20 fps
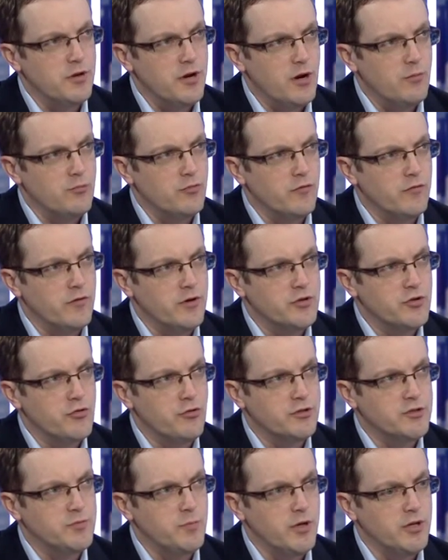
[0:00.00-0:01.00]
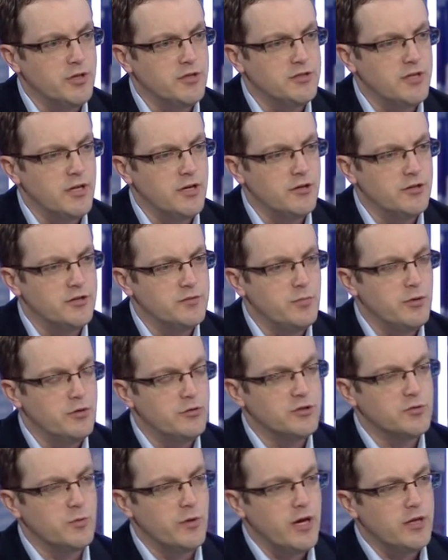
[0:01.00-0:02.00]
with a number of these crossbench senators,
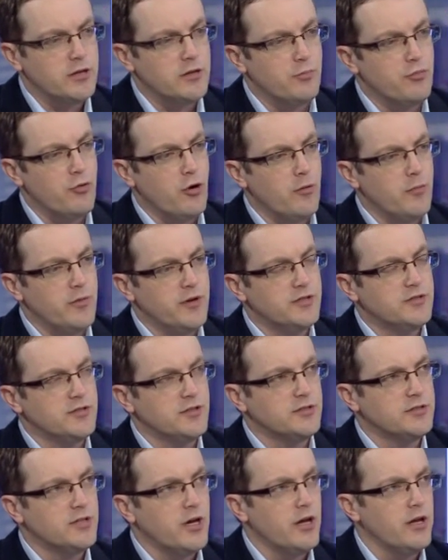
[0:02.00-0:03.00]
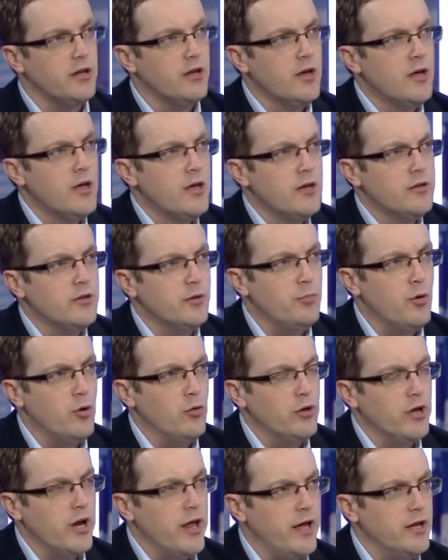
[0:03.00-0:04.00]
because we had the Prime Minister say that
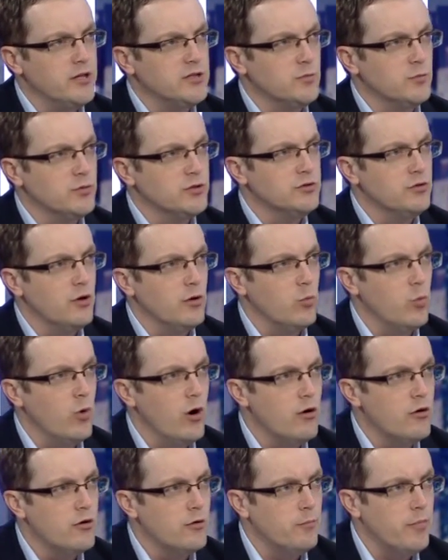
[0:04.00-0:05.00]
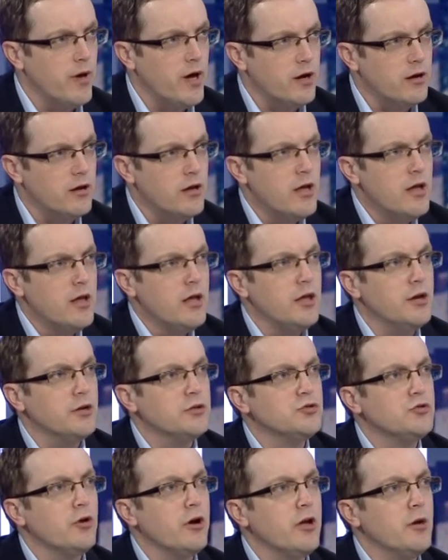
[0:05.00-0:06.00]
Pauline Hanson was not welcome back in
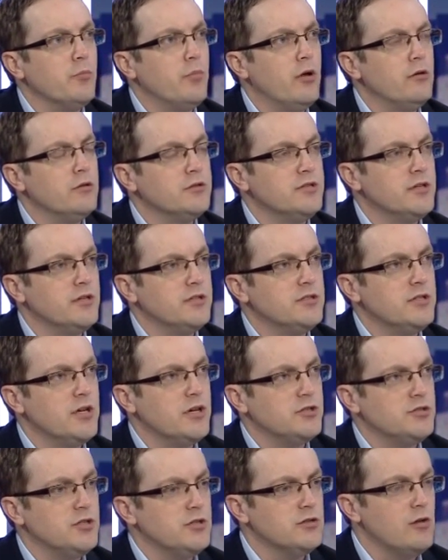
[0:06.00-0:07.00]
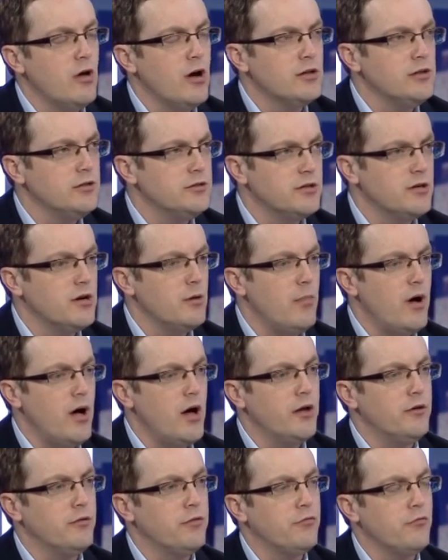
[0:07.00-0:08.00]
Australian politics, yet she's likely to
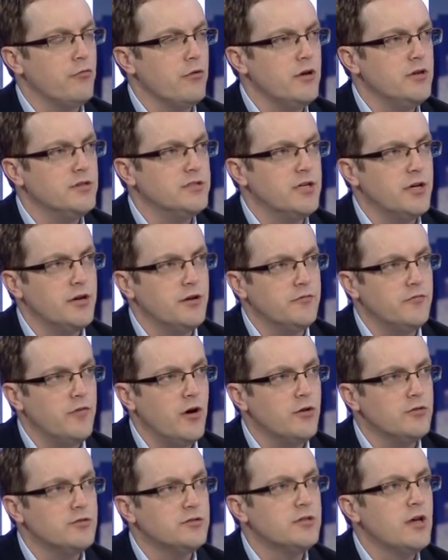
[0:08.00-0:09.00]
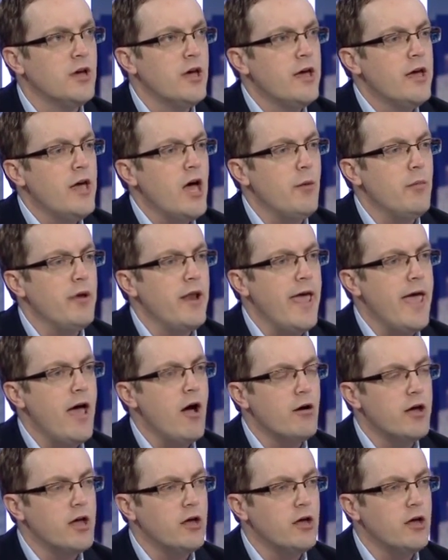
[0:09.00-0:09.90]
command three Senate votes. I mean, how